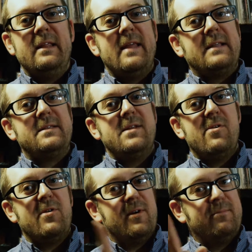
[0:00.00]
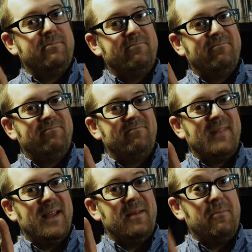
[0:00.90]
That's another
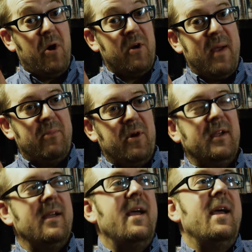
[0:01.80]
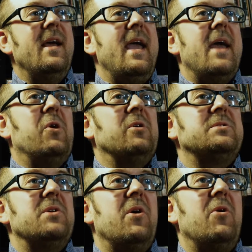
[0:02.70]
part of my book. And
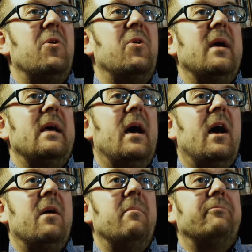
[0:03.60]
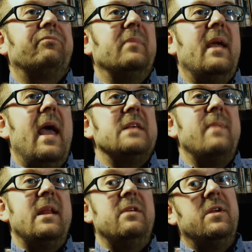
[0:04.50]
also, as
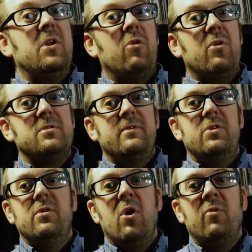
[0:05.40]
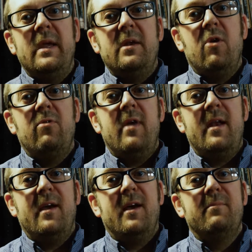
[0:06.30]
many of you know, those of you who know me know
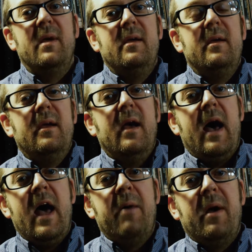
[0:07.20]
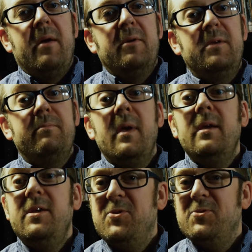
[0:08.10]
that I'm a
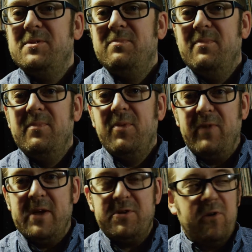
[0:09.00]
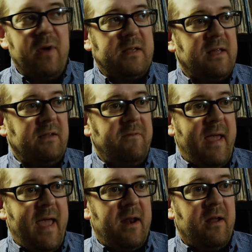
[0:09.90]
huge professional wrestling
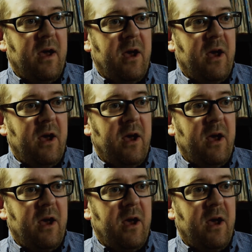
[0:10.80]
fan.